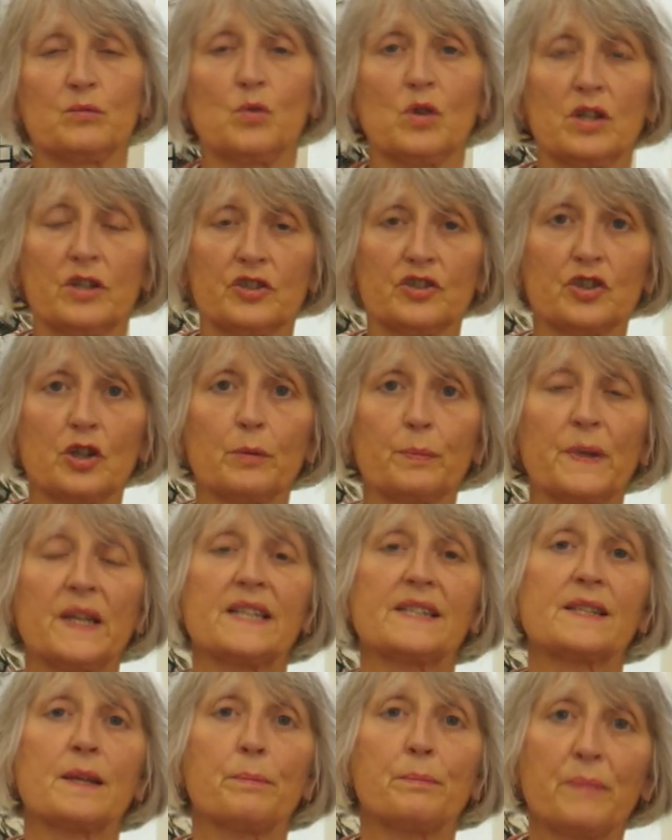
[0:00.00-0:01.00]
workshop
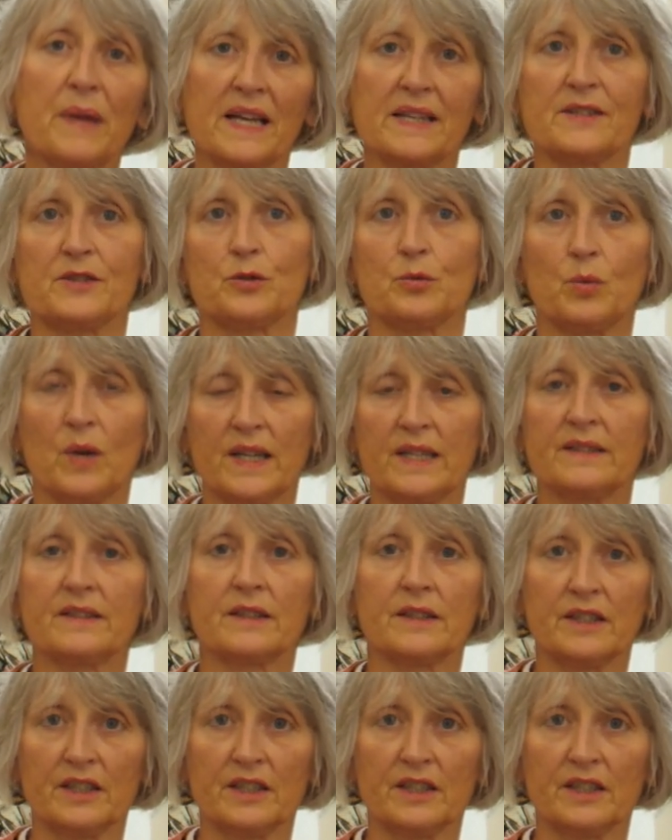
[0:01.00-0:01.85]
is the best way to